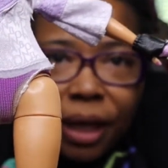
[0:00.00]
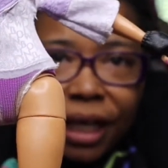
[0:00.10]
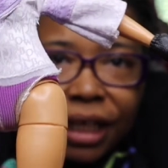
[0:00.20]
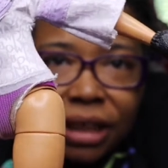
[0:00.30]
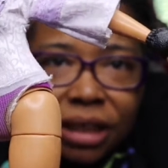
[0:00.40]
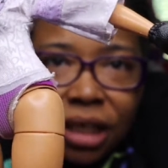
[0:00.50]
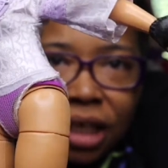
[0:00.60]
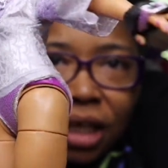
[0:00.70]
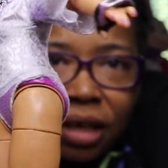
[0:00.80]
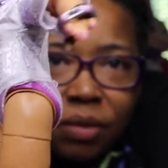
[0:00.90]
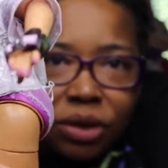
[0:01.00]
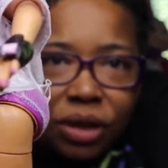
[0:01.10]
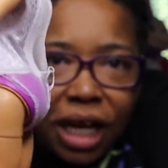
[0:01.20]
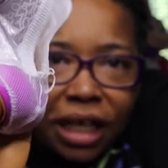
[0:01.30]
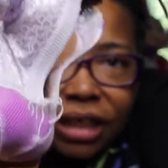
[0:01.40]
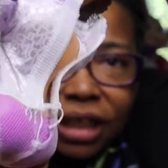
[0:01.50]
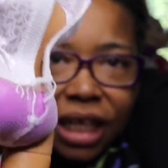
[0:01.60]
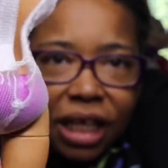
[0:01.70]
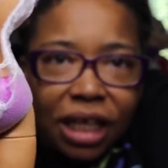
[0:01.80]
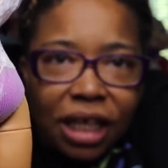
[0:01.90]
I guess. What you guys
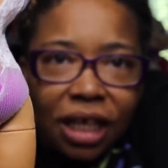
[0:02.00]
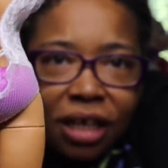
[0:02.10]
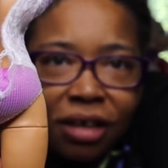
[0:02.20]
think?